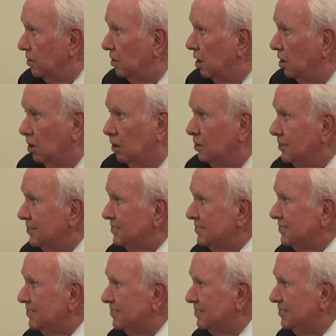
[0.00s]
No?
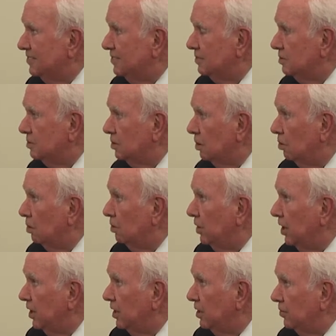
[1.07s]
Oh,
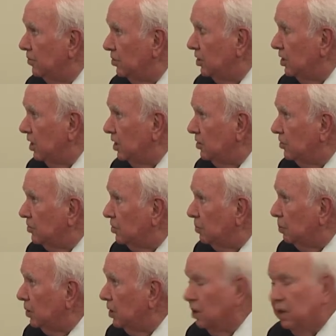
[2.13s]
yeah. See, they
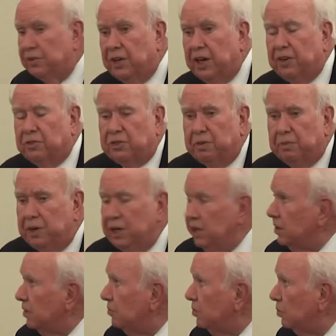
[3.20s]
disappeared. That's the
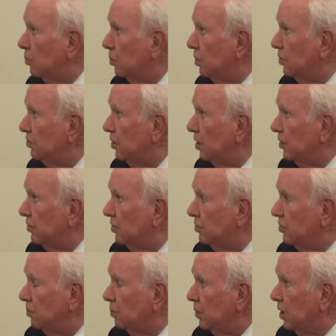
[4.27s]
meaning of the words all
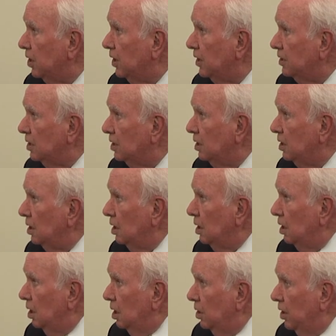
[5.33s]
disappearing.
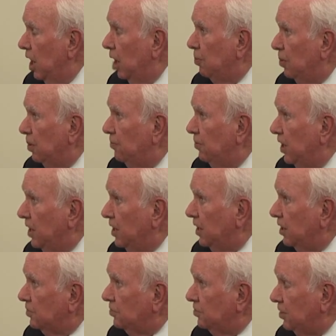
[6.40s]
Now, preventing
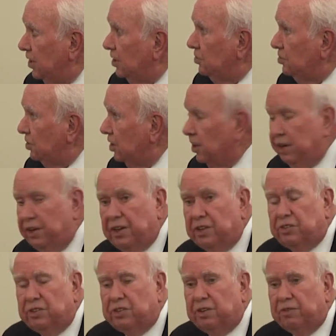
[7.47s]
extinction,
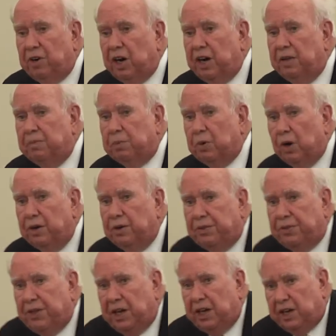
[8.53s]
this is a very important
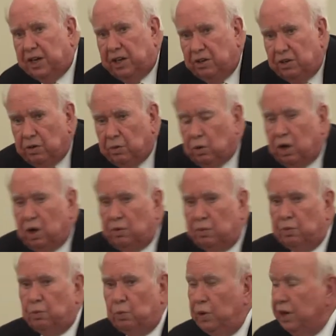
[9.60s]
thing, and you
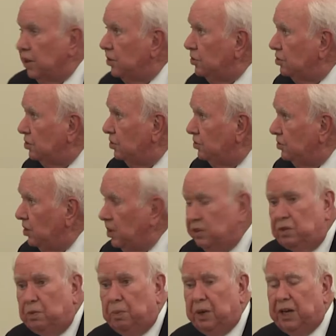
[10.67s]
all really should
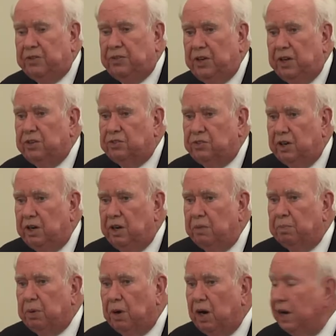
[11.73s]
teach about this, and in
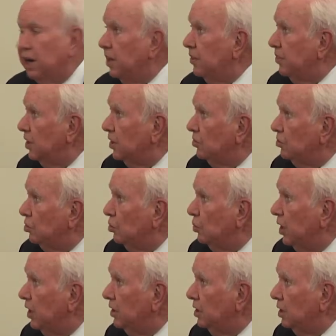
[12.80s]
part, I think, do
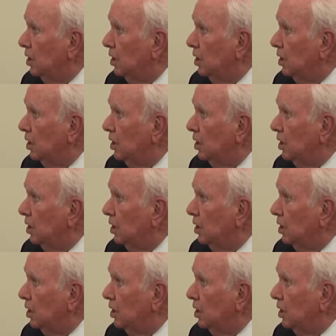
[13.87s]
it.